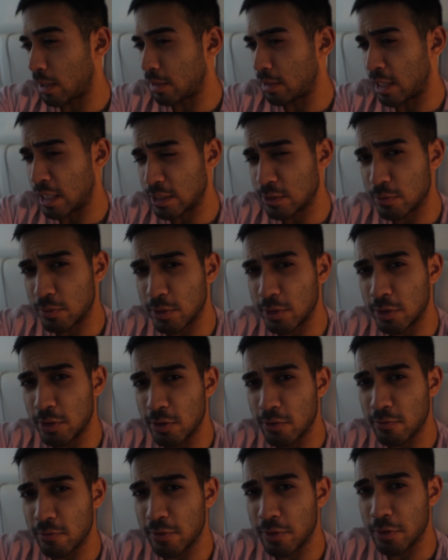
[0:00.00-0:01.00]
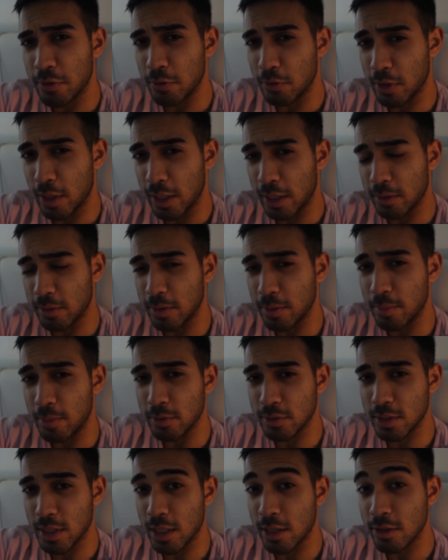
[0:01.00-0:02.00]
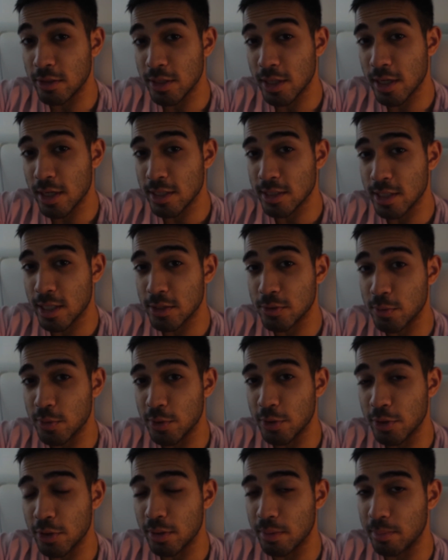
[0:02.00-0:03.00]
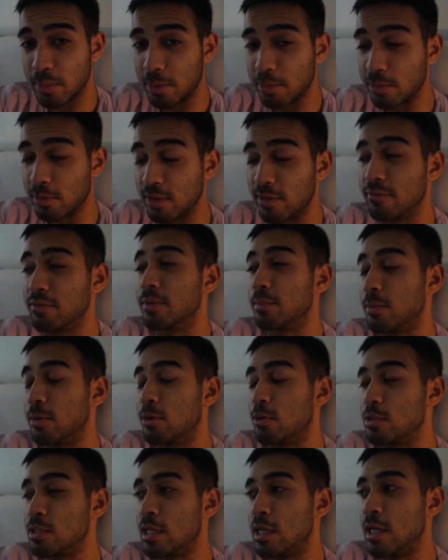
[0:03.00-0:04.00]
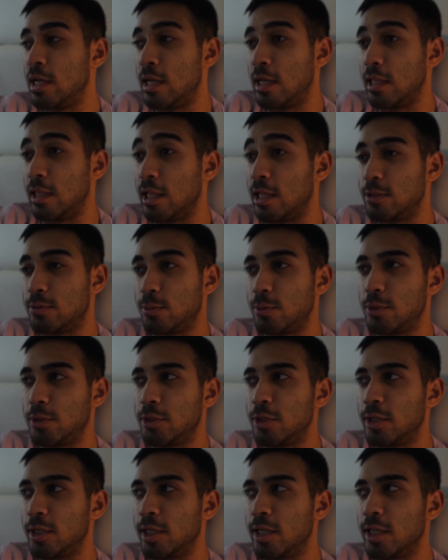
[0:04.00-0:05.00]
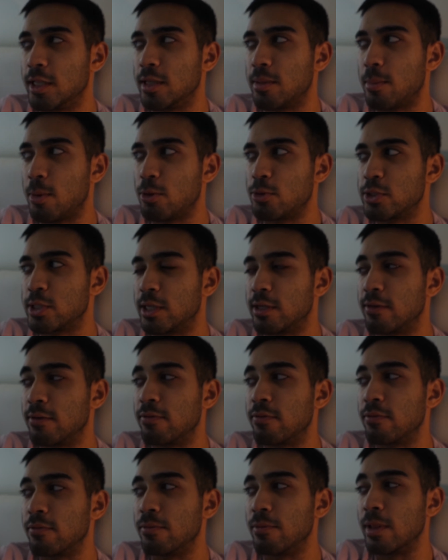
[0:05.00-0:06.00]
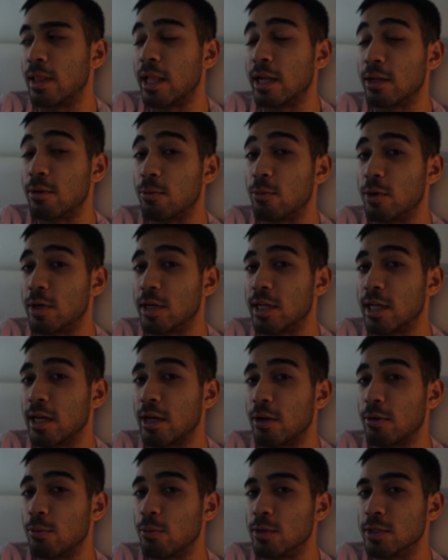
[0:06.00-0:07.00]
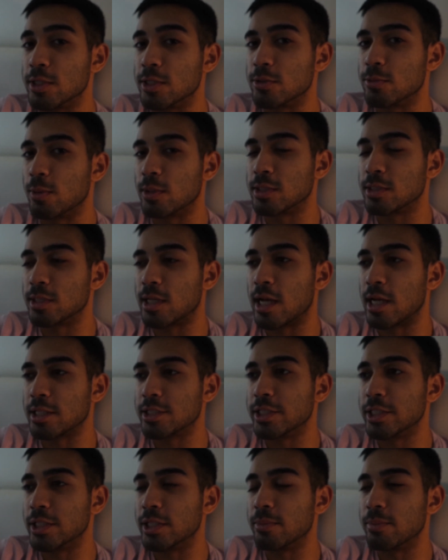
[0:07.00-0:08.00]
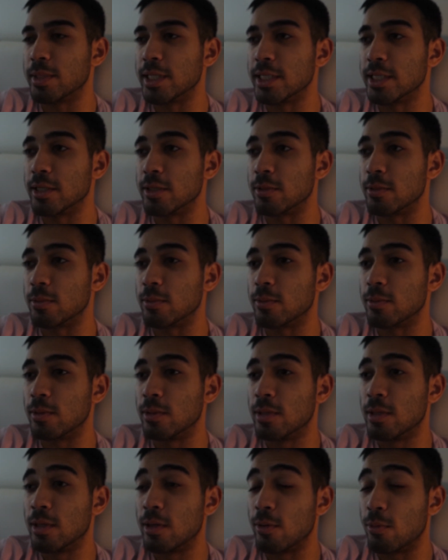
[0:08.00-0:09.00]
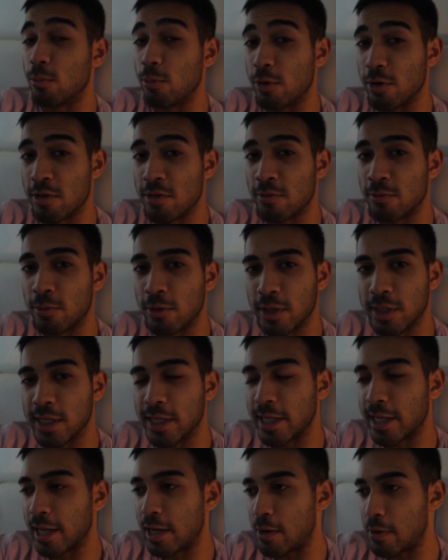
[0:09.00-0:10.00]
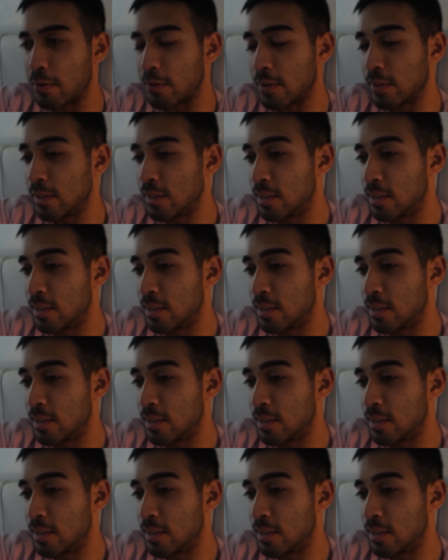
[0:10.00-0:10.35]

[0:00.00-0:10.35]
That's when you're going to feel like the most energized, that's when you're going to go to lift the most, that's when you're going to get the most out of like a workout, which is what's actually going to make it worth working out.